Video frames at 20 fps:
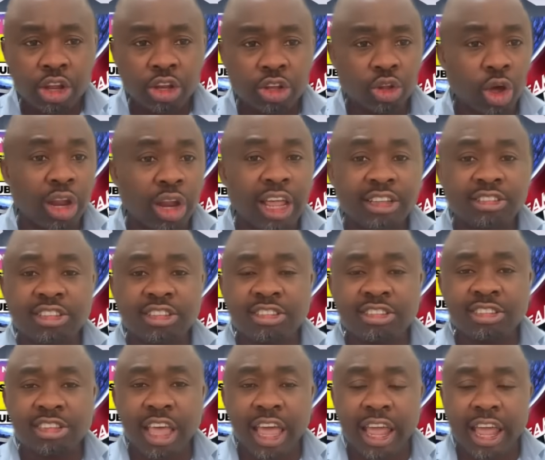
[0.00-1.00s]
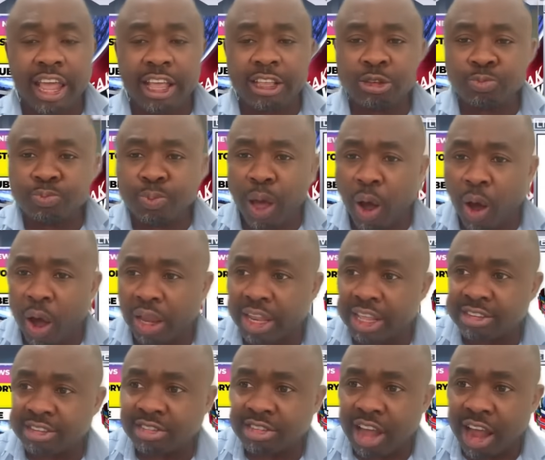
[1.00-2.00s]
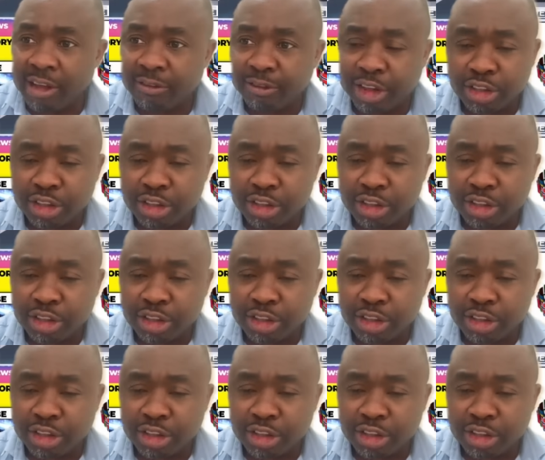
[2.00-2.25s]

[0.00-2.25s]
Knowledge, they say, is power. Let's dive